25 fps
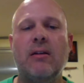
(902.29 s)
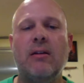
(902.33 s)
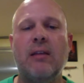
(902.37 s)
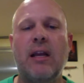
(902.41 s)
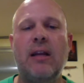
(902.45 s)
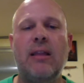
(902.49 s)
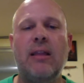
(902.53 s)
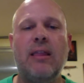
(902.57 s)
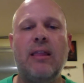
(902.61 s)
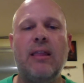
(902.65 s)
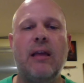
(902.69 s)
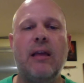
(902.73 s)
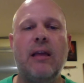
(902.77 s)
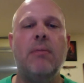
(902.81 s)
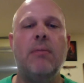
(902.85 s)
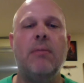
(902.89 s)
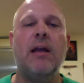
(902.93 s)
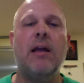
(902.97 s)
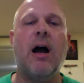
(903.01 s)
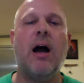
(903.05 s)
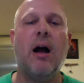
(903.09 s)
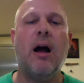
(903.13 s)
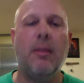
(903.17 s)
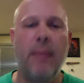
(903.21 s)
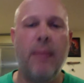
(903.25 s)
anything
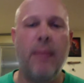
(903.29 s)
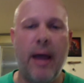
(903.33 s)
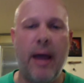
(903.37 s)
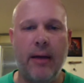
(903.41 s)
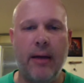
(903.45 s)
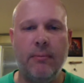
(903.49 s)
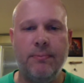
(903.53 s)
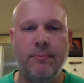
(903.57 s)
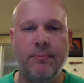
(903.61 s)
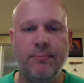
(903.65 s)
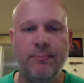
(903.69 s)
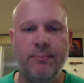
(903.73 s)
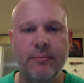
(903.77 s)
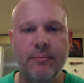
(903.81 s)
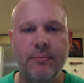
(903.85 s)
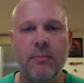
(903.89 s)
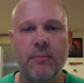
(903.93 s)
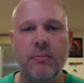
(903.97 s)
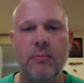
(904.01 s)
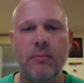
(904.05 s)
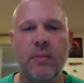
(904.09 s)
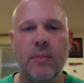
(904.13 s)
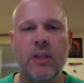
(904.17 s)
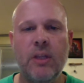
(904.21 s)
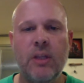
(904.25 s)
beyond that.
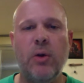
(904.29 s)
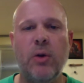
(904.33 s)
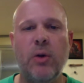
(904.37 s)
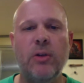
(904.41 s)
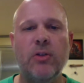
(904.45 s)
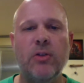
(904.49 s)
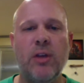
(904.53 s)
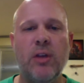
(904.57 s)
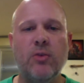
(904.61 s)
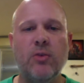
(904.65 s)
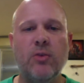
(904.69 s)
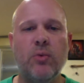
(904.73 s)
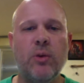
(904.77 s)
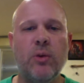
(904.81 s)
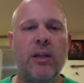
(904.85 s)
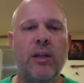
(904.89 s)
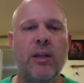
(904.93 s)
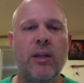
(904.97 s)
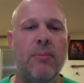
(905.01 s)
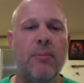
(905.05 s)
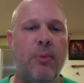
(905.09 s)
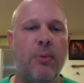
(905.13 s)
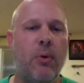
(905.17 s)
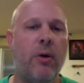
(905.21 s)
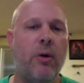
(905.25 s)
So it's really
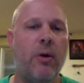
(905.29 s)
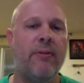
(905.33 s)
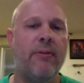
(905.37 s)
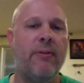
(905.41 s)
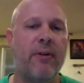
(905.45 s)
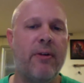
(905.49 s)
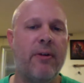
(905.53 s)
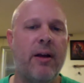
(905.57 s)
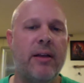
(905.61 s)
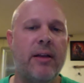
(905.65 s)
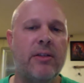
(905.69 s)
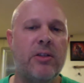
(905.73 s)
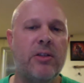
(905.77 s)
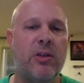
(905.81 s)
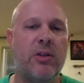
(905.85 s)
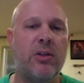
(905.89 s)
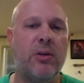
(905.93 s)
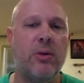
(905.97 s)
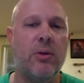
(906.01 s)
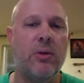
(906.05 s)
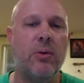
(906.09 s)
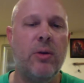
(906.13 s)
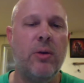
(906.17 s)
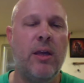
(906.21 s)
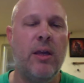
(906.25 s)
important for us
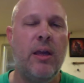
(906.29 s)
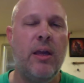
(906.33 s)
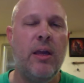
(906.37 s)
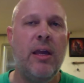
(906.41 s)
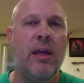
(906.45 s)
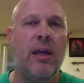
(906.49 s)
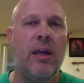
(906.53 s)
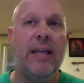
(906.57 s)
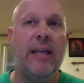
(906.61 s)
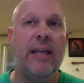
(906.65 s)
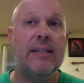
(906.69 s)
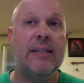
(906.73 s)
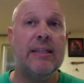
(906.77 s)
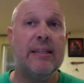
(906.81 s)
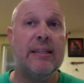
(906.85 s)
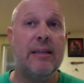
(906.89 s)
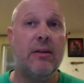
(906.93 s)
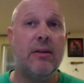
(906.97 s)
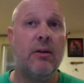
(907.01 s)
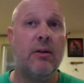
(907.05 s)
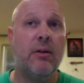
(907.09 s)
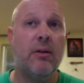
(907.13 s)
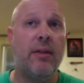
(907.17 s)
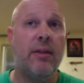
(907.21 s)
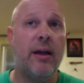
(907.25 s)
to
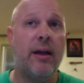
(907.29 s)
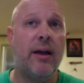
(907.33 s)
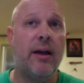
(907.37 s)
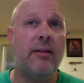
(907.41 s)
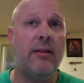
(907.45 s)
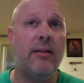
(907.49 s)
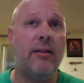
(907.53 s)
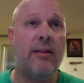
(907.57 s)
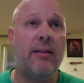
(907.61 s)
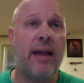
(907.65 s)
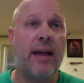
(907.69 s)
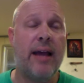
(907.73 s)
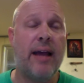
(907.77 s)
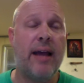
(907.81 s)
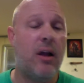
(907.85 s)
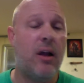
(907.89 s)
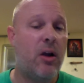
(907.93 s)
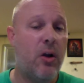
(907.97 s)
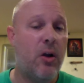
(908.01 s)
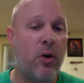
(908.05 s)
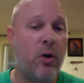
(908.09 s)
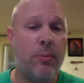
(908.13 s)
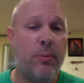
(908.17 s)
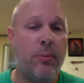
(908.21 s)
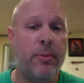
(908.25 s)
instill that
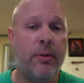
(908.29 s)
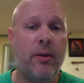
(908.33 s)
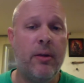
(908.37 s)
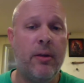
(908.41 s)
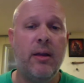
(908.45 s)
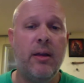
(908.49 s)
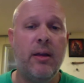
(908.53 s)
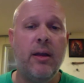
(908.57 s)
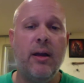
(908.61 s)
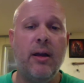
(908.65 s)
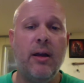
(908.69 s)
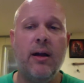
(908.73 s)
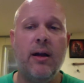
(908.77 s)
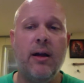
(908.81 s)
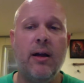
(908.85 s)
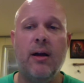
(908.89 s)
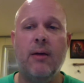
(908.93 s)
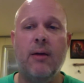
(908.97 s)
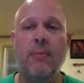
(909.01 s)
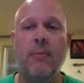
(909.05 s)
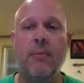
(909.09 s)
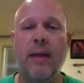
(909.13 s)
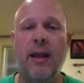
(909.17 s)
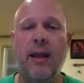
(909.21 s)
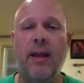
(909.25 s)
hope,
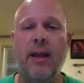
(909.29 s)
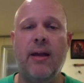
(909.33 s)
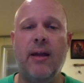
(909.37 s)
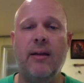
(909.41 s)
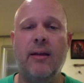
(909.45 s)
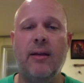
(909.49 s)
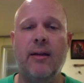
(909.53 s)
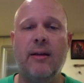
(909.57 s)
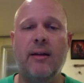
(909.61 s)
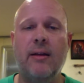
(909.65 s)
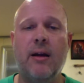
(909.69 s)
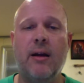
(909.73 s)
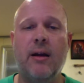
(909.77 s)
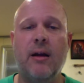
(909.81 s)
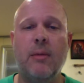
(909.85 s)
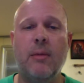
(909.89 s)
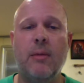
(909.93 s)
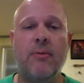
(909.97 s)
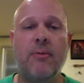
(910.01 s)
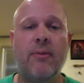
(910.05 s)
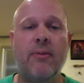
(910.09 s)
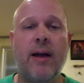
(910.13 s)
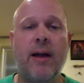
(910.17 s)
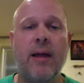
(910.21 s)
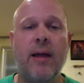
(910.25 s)
and
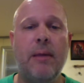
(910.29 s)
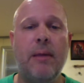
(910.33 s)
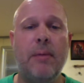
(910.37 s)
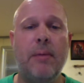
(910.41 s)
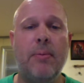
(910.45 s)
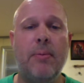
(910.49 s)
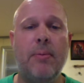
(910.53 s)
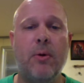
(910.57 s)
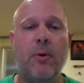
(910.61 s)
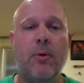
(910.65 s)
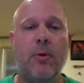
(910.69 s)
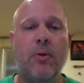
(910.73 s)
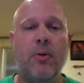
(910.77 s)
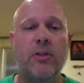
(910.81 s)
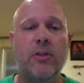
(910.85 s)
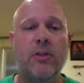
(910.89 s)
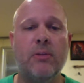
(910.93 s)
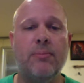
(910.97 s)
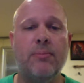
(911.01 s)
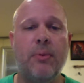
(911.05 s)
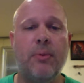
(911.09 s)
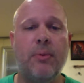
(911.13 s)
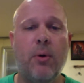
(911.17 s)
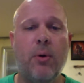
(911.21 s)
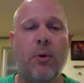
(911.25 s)
provide people the
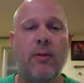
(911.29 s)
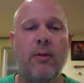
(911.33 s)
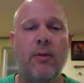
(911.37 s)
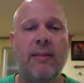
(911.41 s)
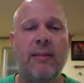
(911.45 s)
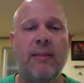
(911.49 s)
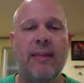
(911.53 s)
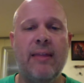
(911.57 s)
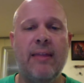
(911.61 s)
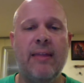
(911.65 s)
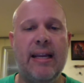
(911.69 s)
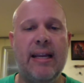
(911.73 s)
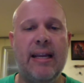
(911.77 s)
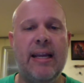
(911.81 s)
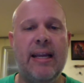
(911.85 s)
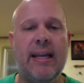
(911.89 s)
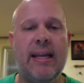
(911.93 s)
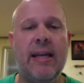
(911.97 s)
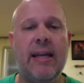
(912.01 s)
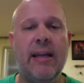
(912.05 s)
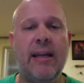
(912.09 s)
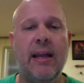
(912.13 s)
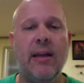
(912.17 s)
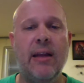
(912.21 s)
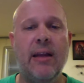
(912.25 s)
support that they
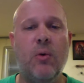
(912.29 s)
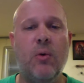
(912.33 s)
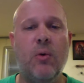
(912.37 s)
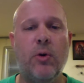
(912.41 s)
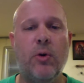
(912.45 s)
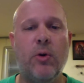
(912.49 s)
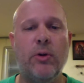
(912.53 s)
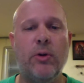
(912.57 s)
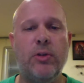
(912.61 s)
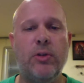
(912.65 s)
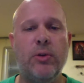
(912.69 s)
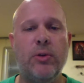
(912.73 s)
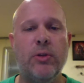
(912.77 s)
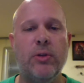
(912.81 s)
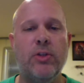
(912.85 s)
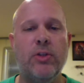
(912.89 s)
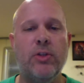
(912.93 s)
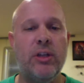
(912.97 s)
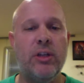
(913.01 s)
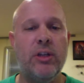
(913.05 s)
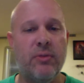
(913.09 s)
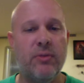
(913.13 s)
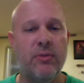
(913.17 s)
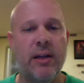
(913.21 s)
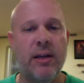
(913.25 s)
need in order to
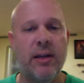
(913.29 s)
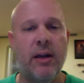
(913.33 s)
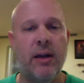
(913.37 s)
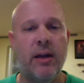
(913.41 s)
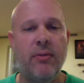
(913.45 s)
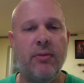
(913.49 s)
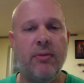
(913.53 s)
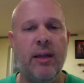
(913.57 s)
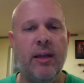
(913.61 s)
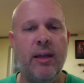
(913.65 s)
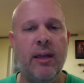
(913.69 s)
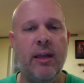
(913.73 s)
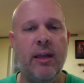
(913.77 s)
achieve recovery.